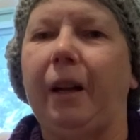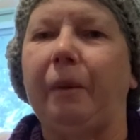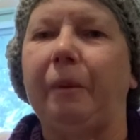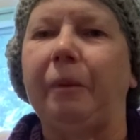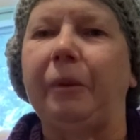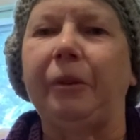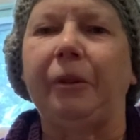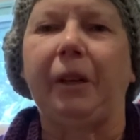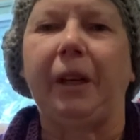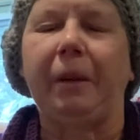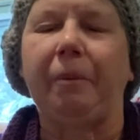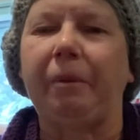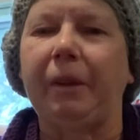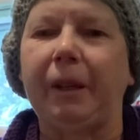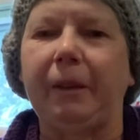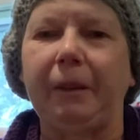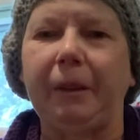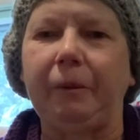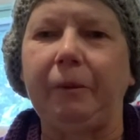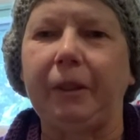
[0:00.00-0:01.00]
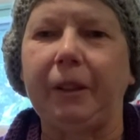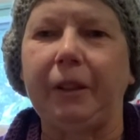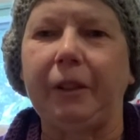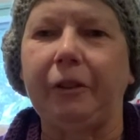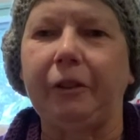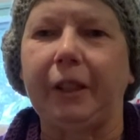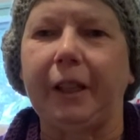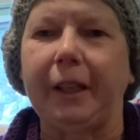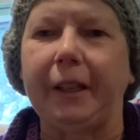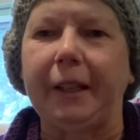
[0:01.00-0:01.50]
So I probably wouldn't
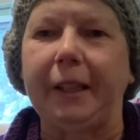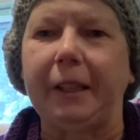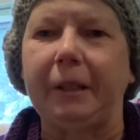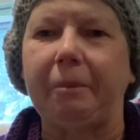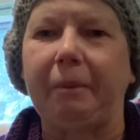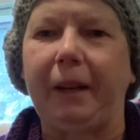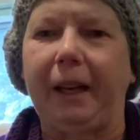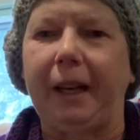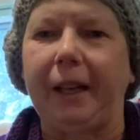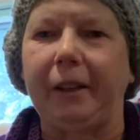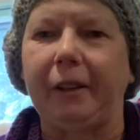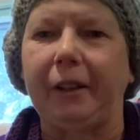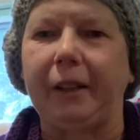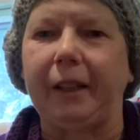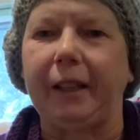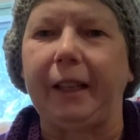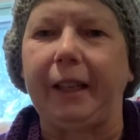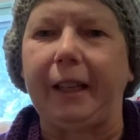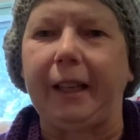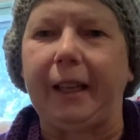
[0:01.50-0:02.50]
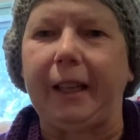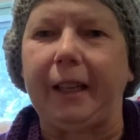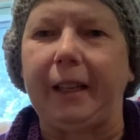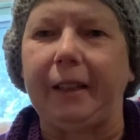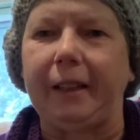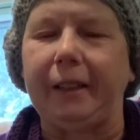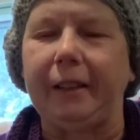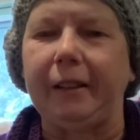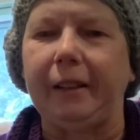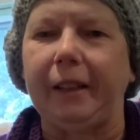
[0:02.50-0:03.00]
try this pattern
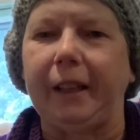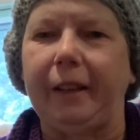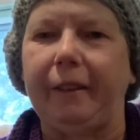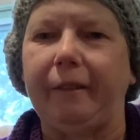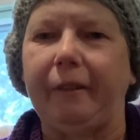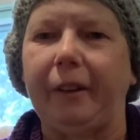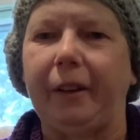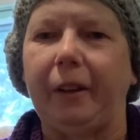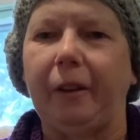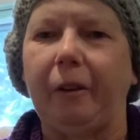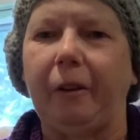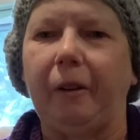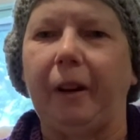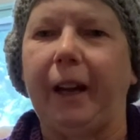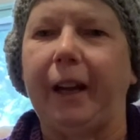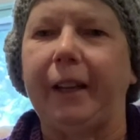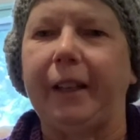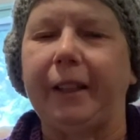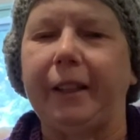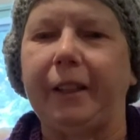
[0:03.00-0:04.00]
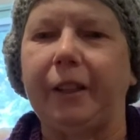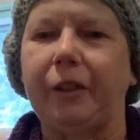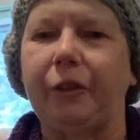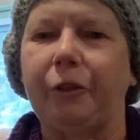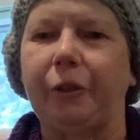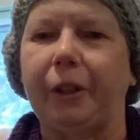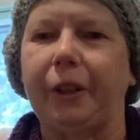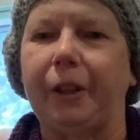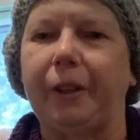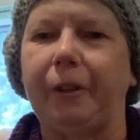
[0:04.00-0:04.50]
again, even though I did
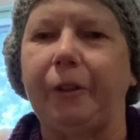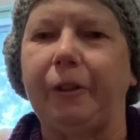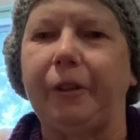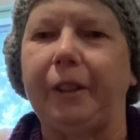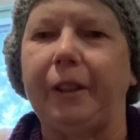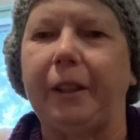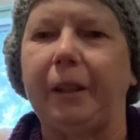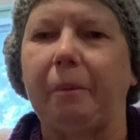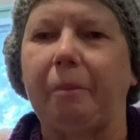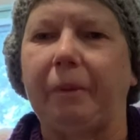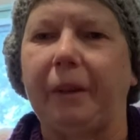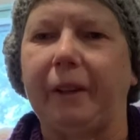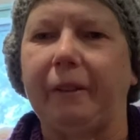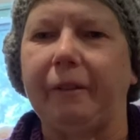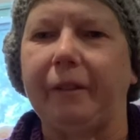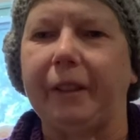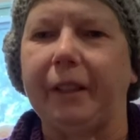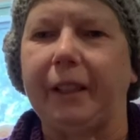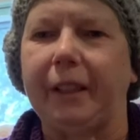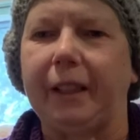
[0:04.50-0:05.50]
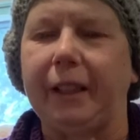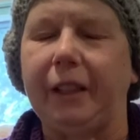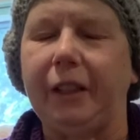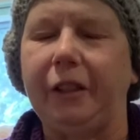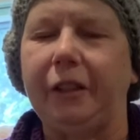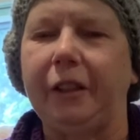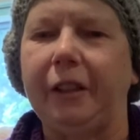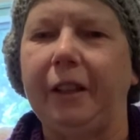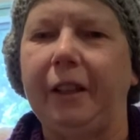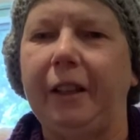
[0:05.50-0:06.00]
enjoy using the puff
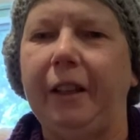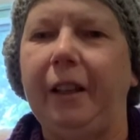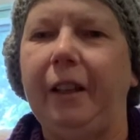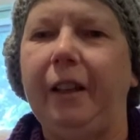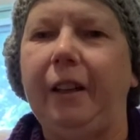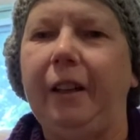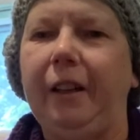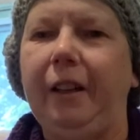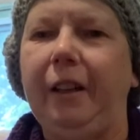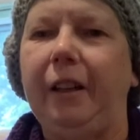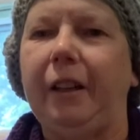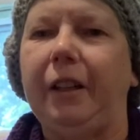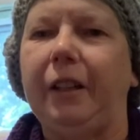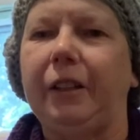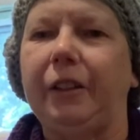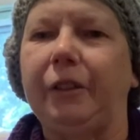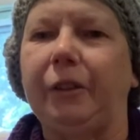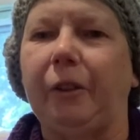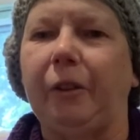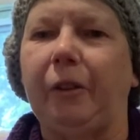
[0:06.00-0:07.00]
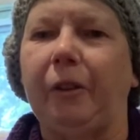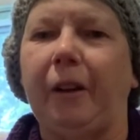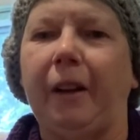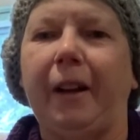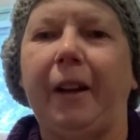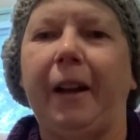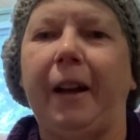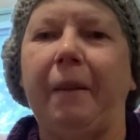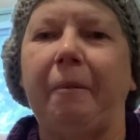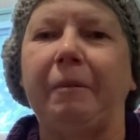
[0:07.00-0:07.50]
stitch. So
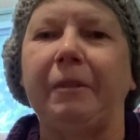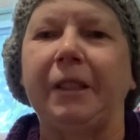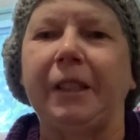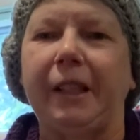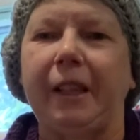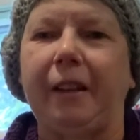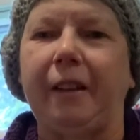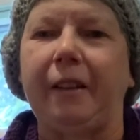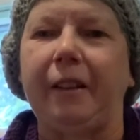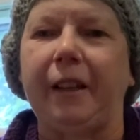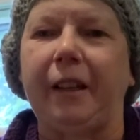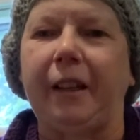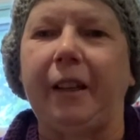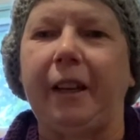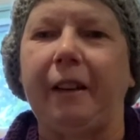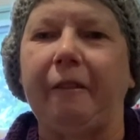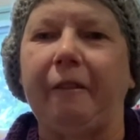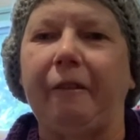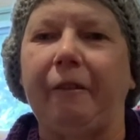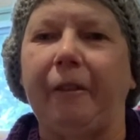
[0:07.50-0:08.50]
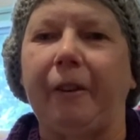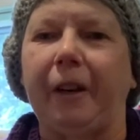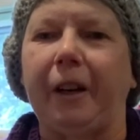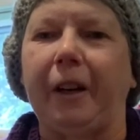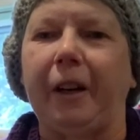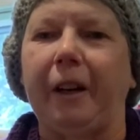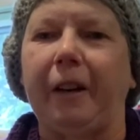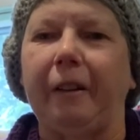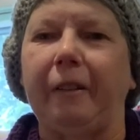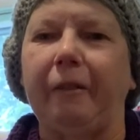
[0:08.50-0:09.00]
I'm still on the hunt for
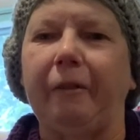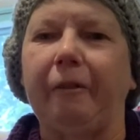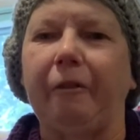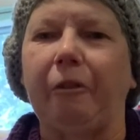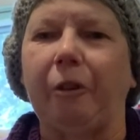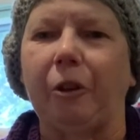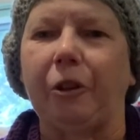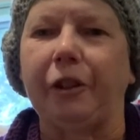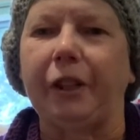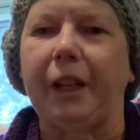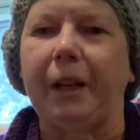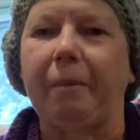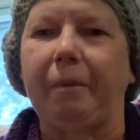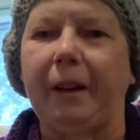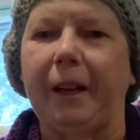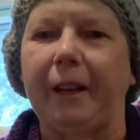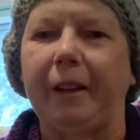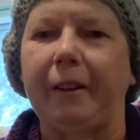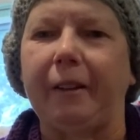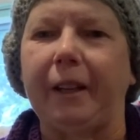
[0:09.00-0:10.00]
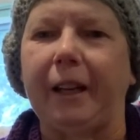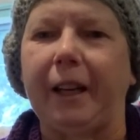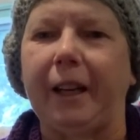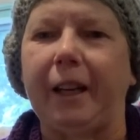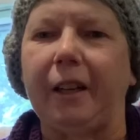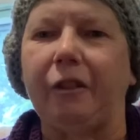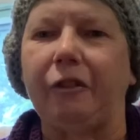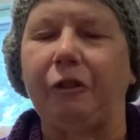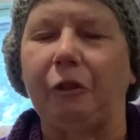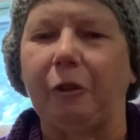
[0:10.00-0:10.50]
a crochet pattern that
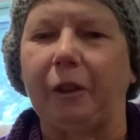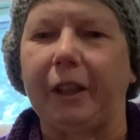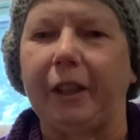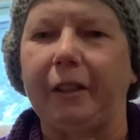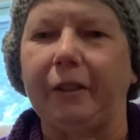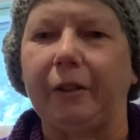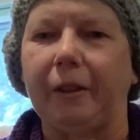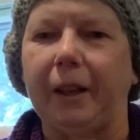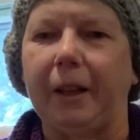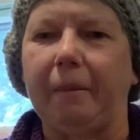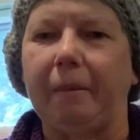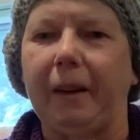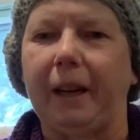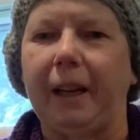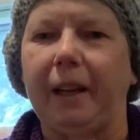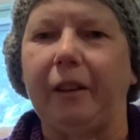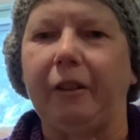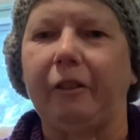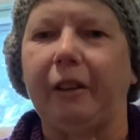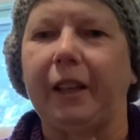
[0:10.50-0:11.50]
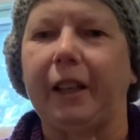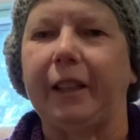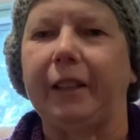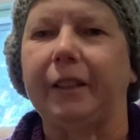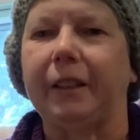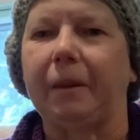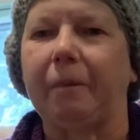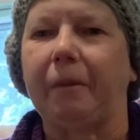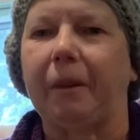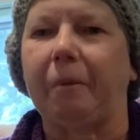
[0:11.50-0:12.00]
I enjoy, so I might try
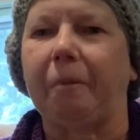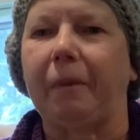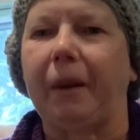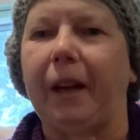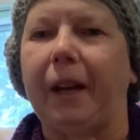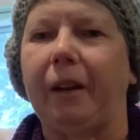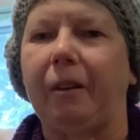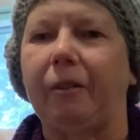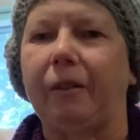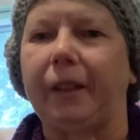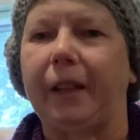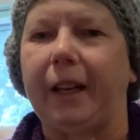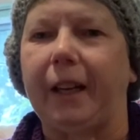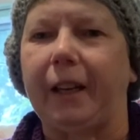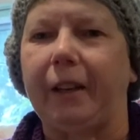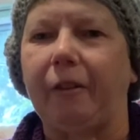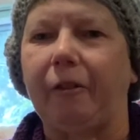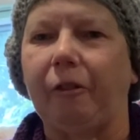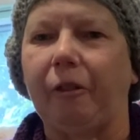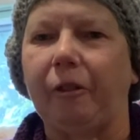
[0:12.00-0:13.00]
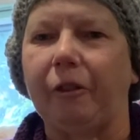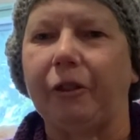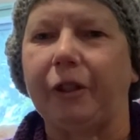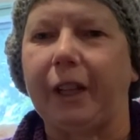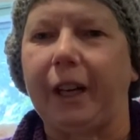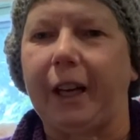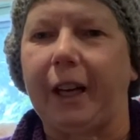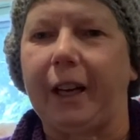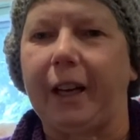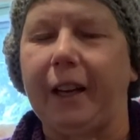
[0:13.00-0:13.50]
some of Pekoe
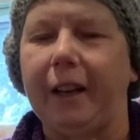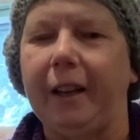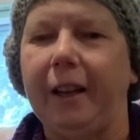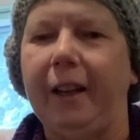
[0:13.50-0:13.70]
crochet.